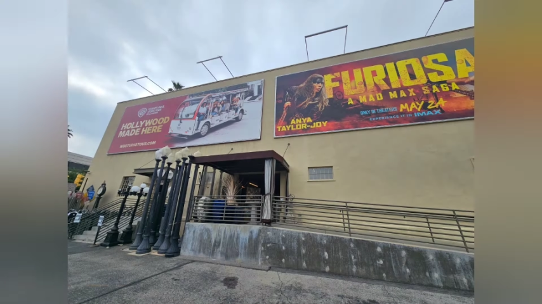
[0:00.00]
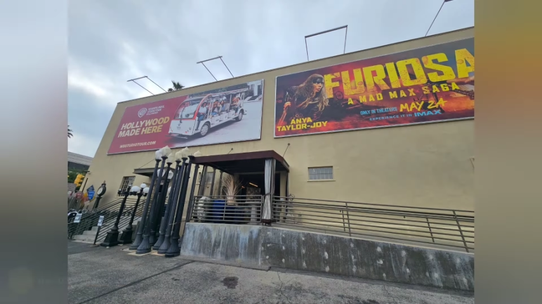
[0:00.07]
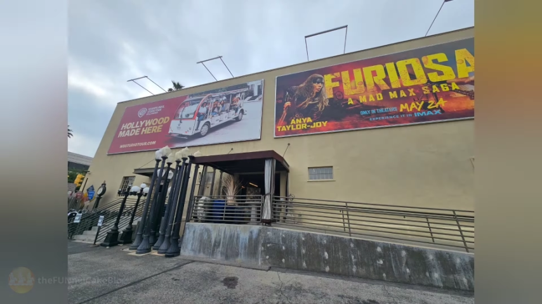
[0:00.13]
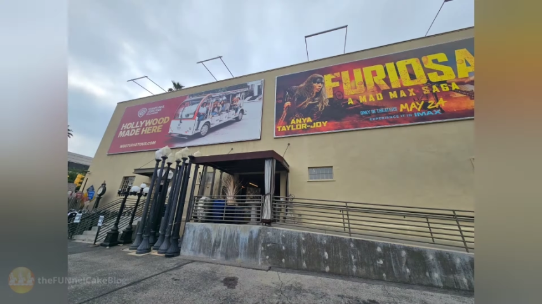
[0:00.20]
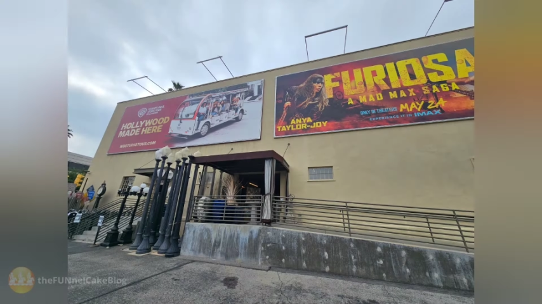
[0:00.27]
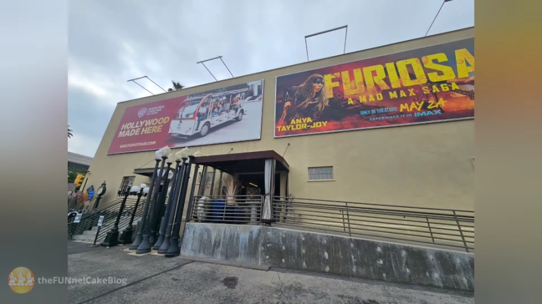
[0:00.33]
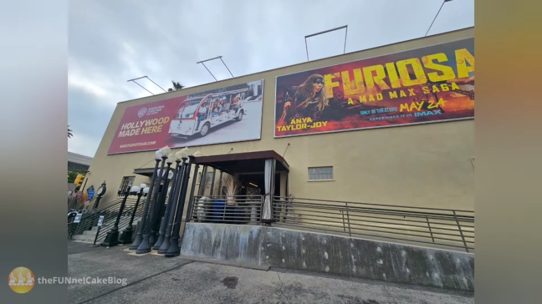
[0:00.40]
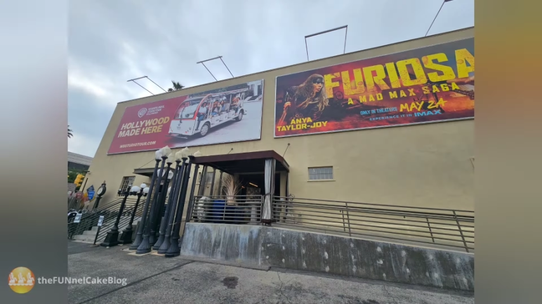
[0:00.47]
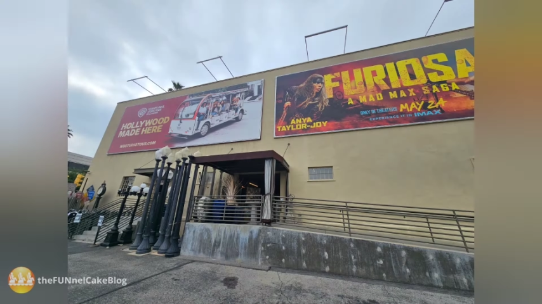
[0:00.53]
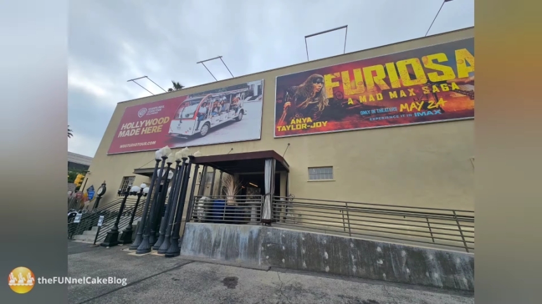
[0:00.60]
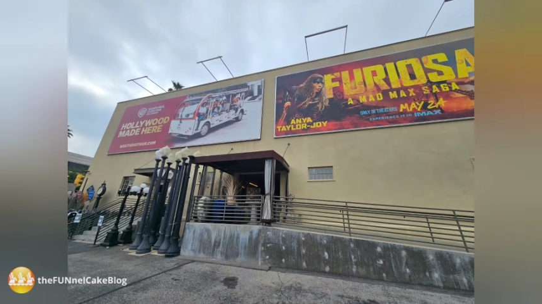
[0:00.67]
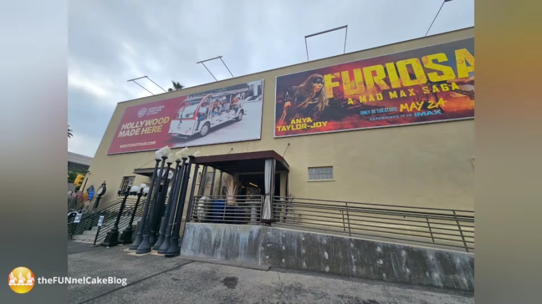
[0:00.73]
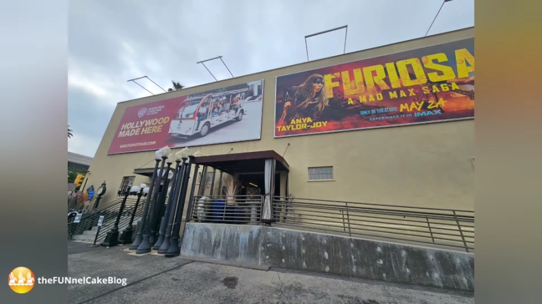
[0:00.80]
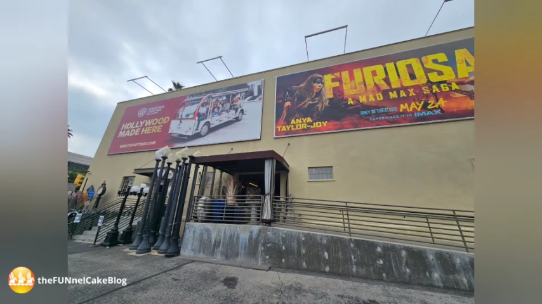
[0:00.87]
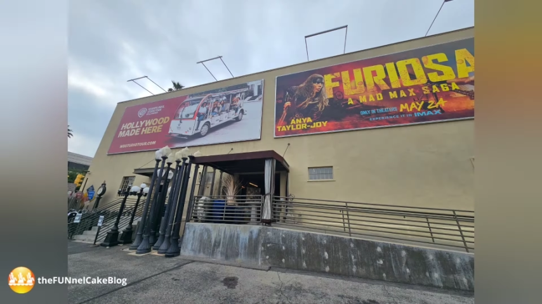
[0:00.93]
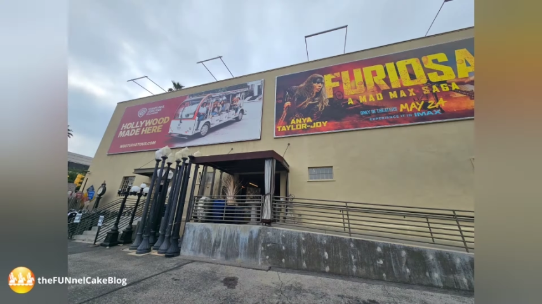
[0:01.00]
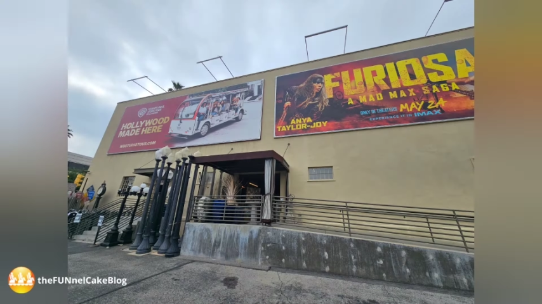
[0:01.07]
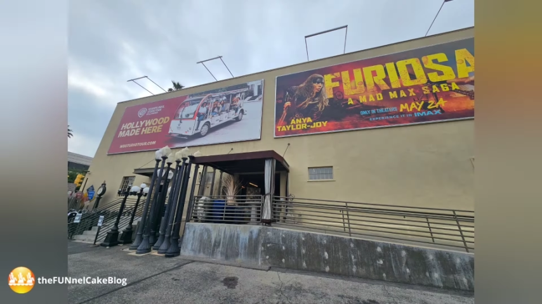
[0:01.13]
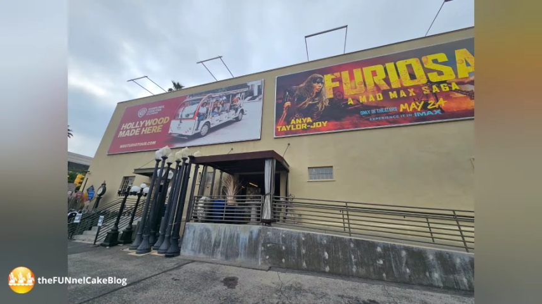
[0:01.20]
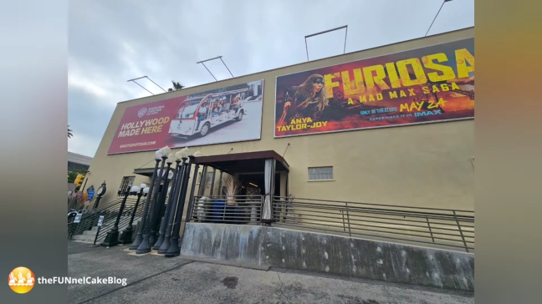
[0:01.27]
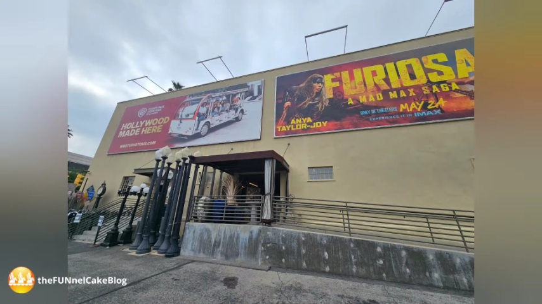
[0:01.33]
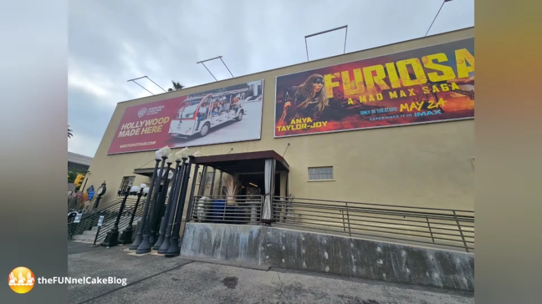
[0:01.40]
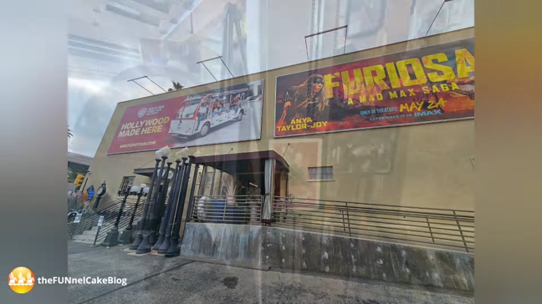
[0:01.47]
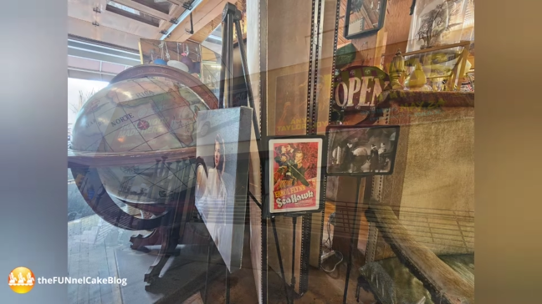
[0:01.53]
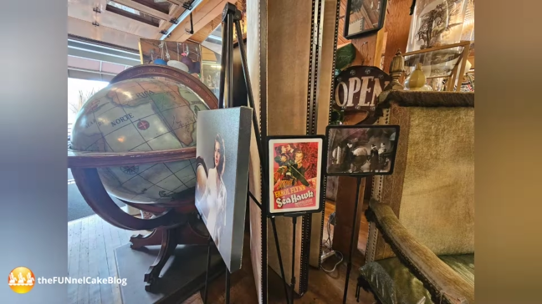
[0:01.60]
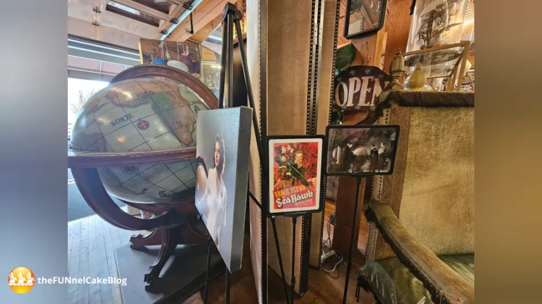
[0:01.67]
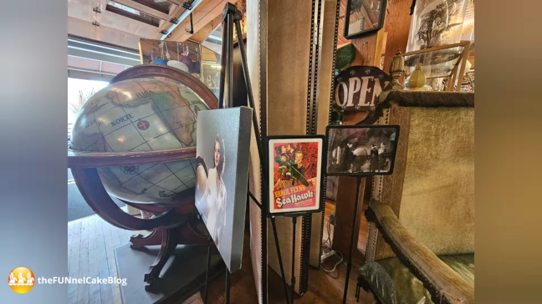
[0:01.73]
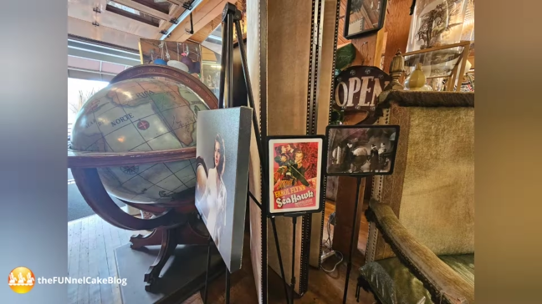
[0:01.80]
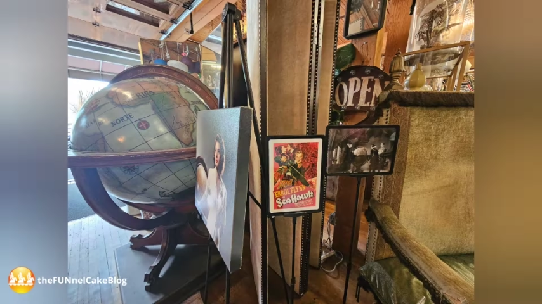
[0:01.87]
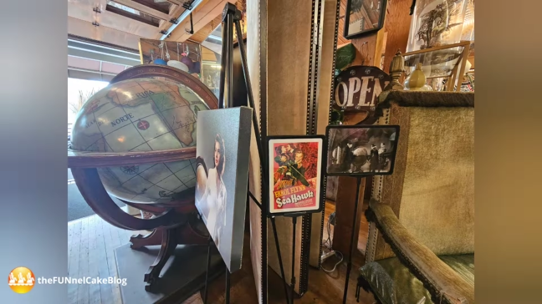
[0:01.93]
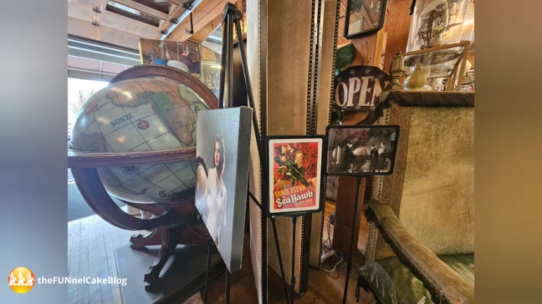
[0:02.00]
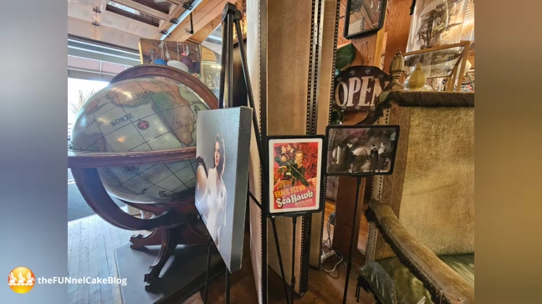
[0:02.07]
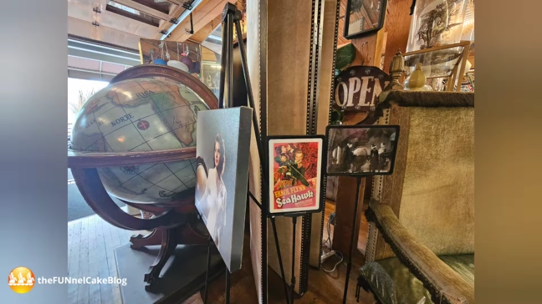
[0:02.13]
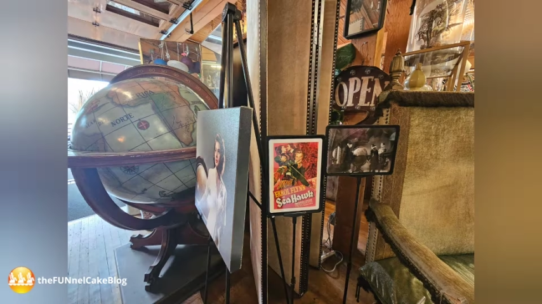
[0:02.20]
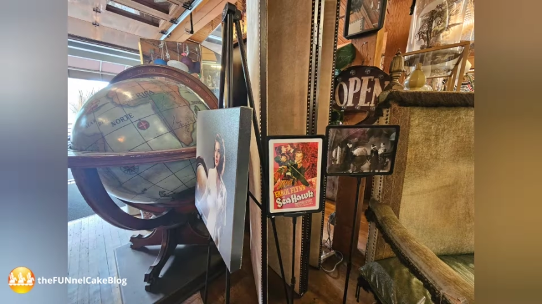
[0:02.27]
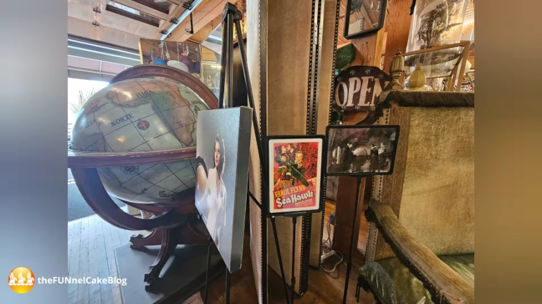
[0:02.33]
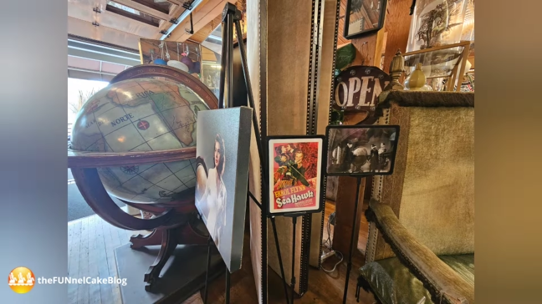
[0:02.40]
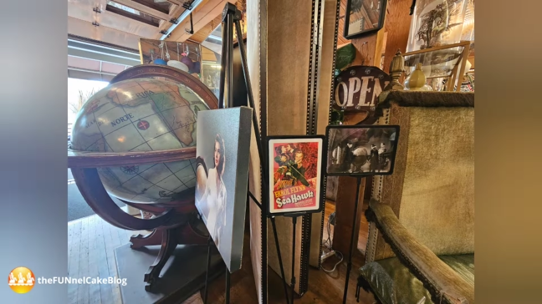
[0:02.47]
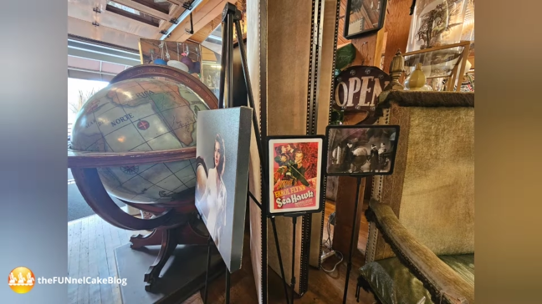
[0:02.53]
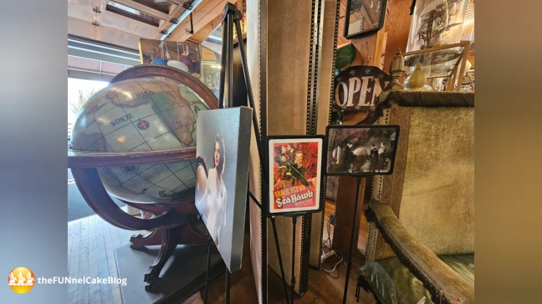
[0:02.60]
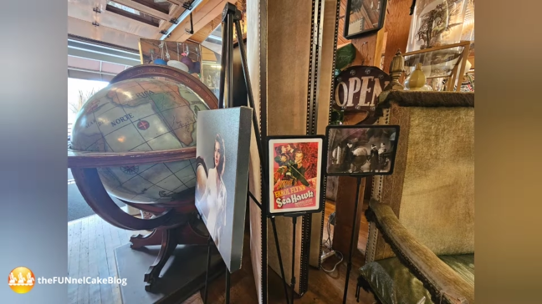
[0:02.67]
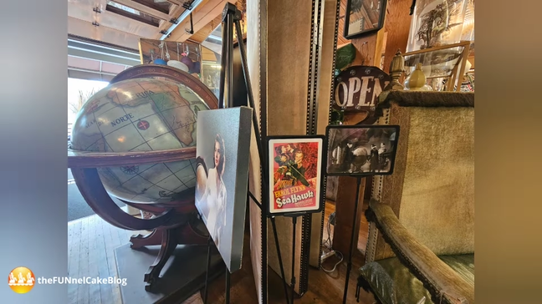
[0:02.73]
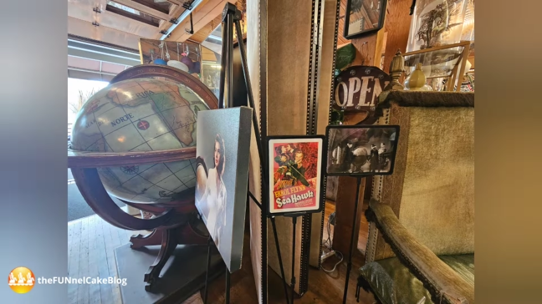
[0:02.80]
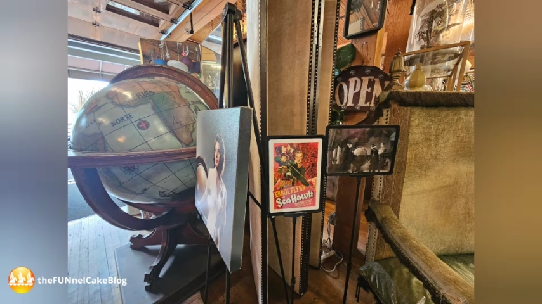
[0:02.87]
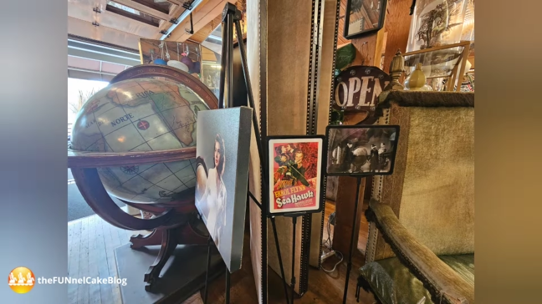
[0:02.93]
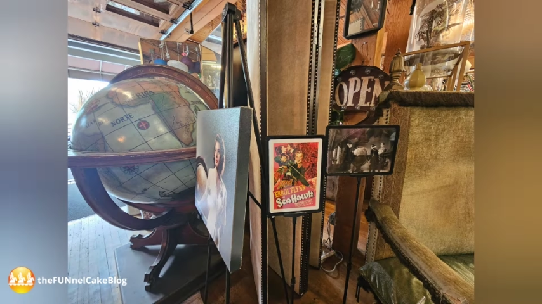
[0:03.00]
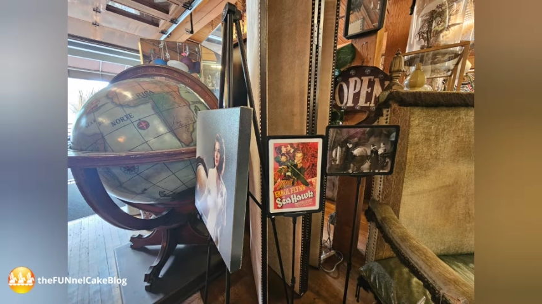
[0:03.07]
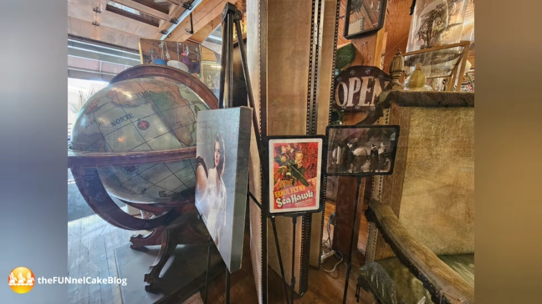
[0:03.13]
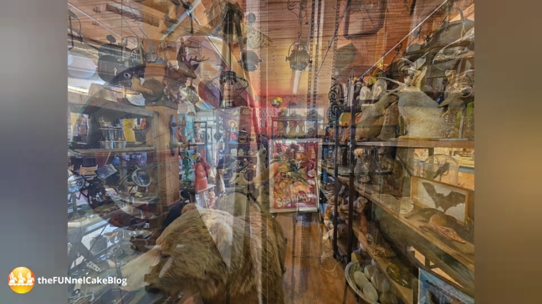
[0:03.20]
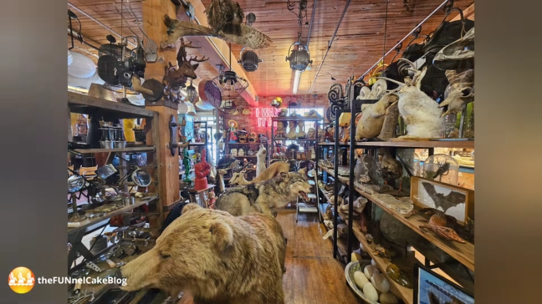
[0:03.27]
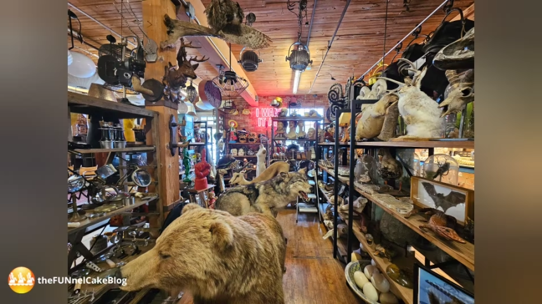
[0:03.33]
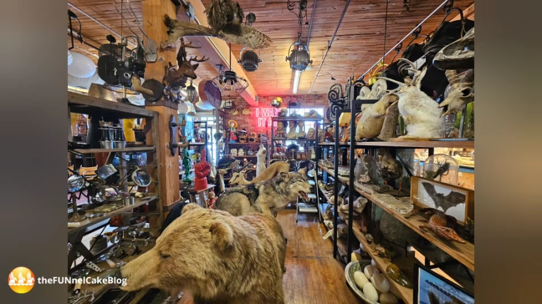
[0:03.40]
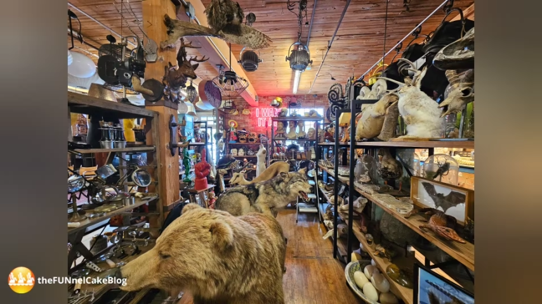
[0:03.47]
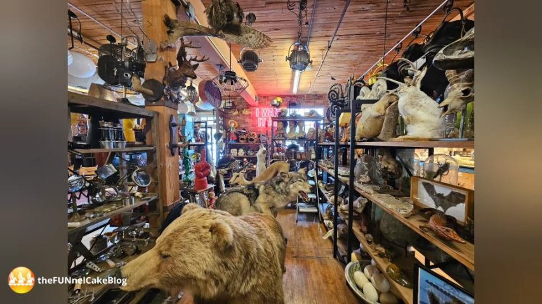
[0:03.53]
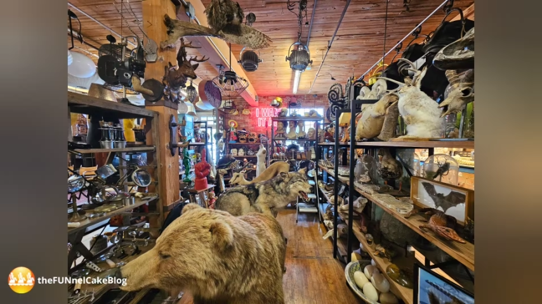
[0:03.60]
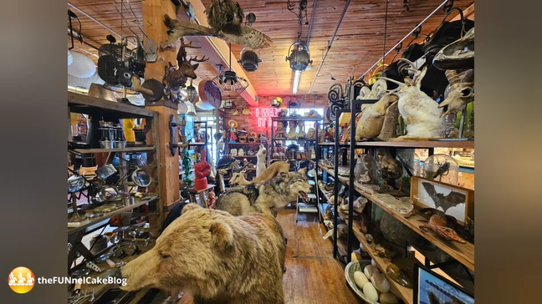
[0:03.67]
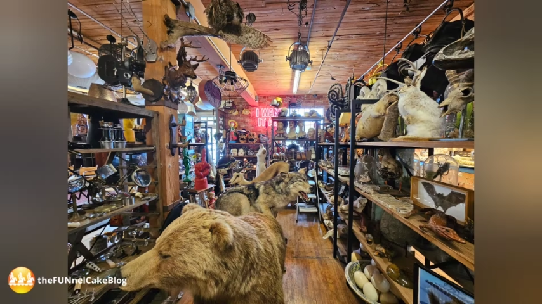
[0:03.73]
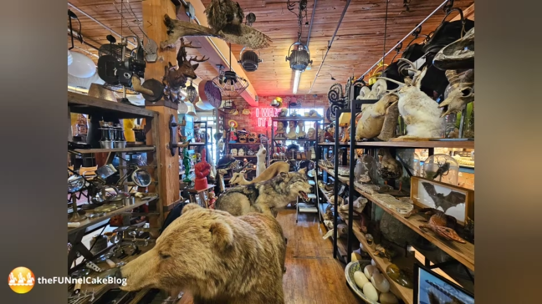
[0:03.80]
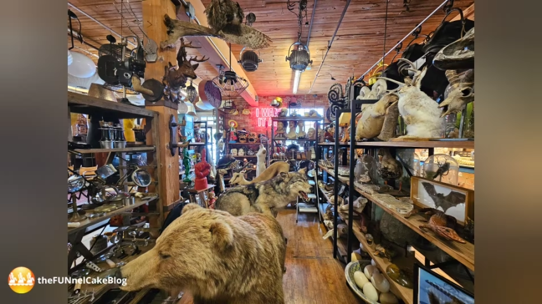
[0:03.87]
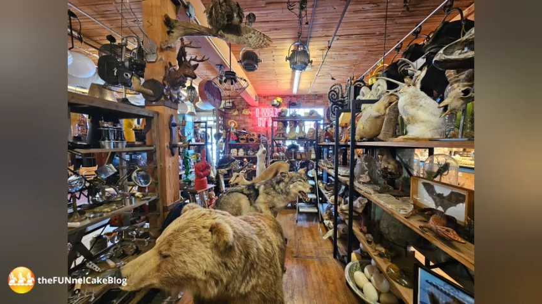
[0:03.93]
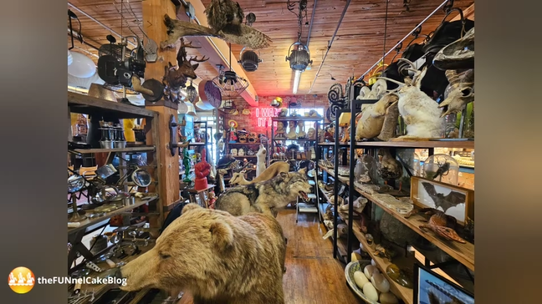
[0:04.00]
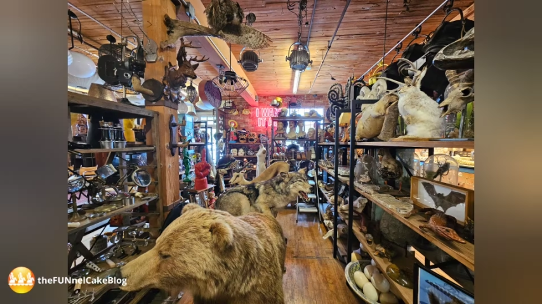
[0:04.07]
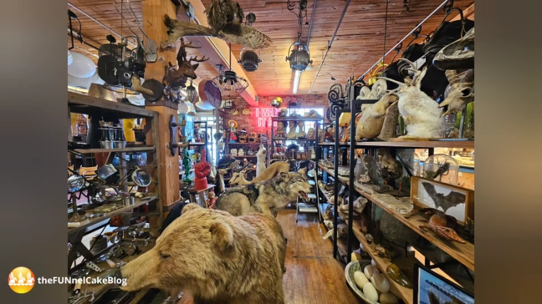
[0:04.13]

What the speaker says: (no speaker visible)